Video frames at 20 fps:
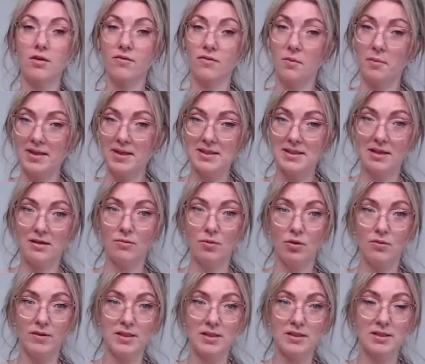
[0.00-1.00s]
of amazing
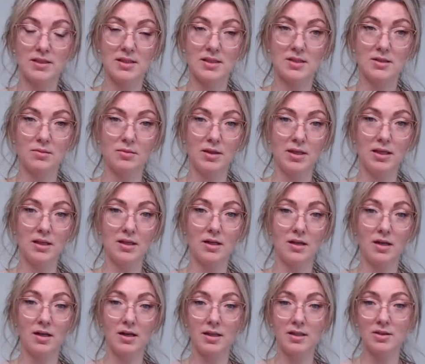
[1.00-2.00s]
wovens this week.
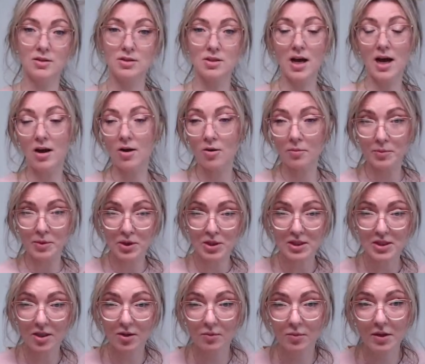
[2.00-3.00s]
Are you still? I hope you're
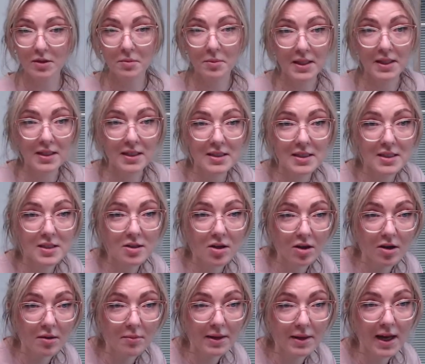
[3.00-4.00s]
still with me. This is
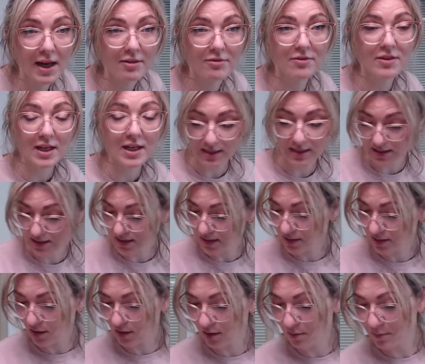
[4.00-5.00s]
gonna be. I feel like this
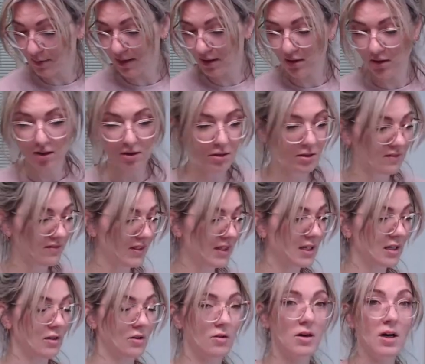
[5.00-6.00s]
is gonna be a longer
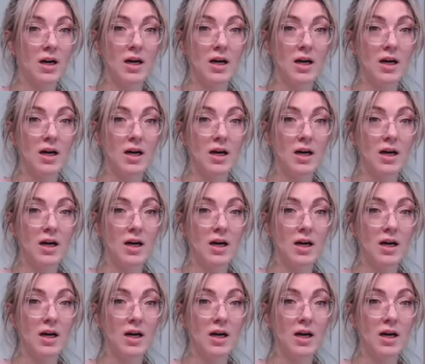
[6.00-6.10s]
video.